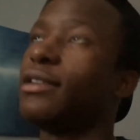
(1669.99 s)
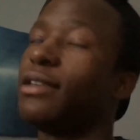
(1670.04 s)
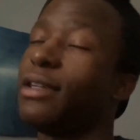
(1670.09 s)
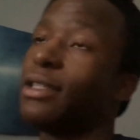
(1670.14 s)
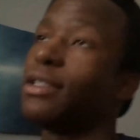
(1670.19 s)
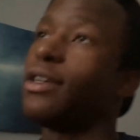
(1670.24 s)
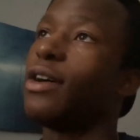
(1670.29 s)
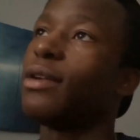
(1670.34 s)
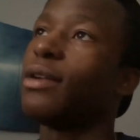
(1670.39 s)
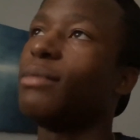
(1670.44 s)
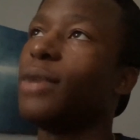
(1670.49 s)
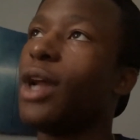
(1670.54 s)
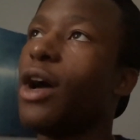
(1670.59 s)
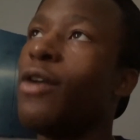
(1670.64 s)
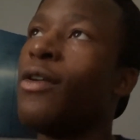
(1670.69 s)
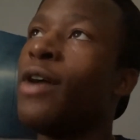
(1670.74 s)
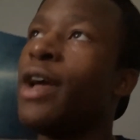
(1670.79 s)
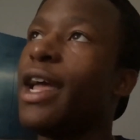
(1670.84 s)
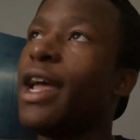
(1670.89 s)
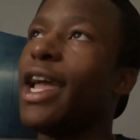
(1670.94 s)
I told him
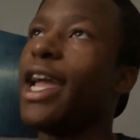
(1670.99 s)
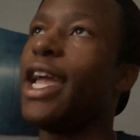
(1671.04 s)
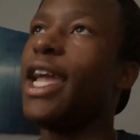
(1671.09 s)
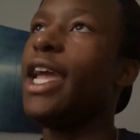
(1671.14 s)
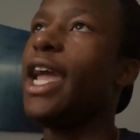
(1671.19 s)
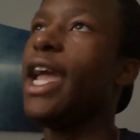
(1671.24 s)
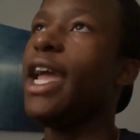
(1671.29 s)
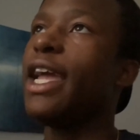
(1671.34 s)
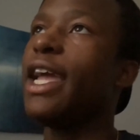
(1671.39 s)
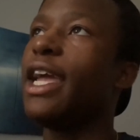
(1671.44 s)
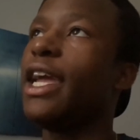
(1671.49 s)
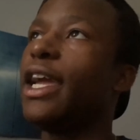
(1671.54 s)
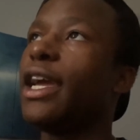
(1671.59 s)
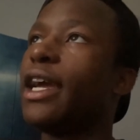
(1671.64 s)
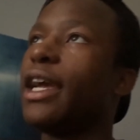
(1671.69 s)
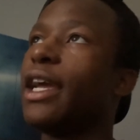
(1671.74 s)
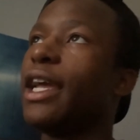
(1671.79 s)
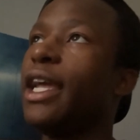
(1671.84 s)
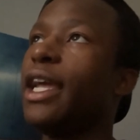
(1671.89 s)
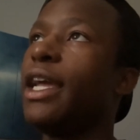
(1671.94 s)
no, and he ain't
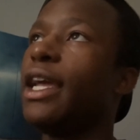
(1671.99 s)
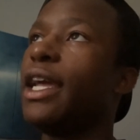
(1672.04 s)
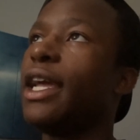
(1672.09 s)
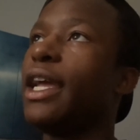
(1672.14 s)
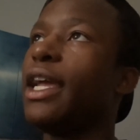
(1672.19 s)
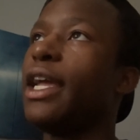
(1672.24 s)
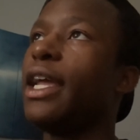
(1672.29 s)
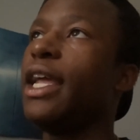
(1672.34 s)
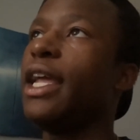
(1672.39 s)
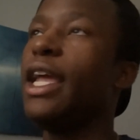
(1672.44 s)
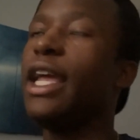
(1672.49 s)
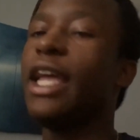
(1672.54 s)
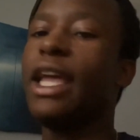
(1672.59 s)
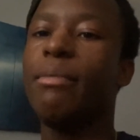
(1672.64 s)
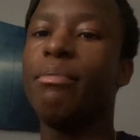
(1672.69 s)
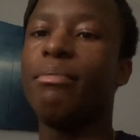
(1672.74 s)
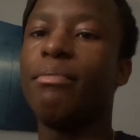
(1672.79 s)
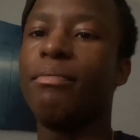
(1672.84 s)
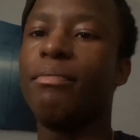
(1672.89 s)
get.